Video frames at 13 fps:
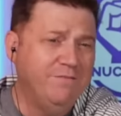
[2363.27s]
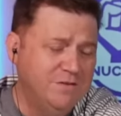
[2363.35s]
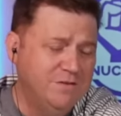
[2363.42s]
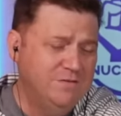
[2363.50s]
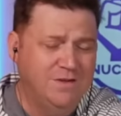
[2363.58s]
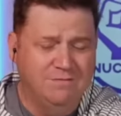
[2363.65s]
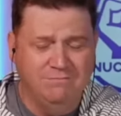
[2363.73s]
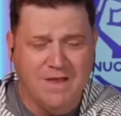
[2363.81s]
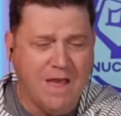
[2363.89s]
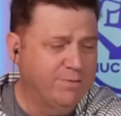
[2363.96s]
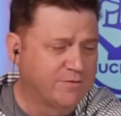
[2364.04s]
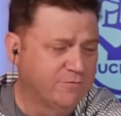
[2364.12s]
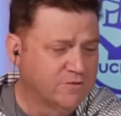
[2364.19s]
and
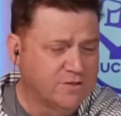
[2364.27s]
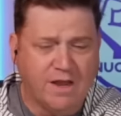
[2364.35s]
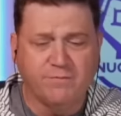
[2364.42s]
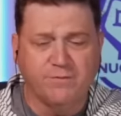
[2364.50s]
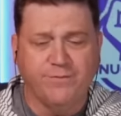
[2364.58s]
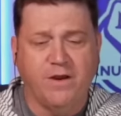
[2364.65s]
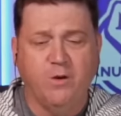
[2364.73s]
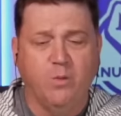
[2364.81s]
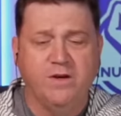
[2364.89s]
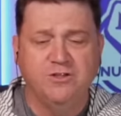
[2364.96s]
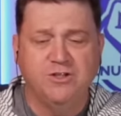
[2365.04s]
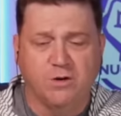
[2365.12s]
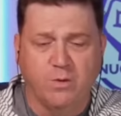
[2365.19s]
Abbotsford's going to have to find a way
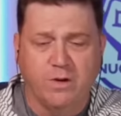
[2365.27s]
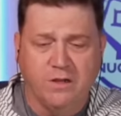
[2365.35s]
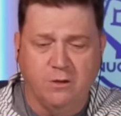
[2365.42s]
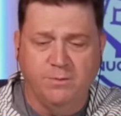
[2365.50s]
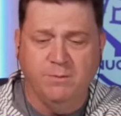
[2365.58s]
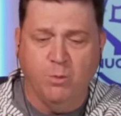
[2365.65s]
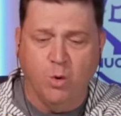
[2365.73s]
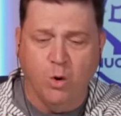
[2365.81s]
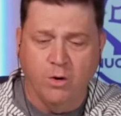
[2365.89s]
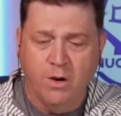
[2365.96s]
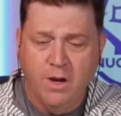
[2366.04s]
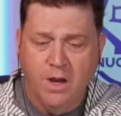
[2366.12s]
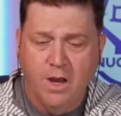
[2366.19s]
to generate a little bit more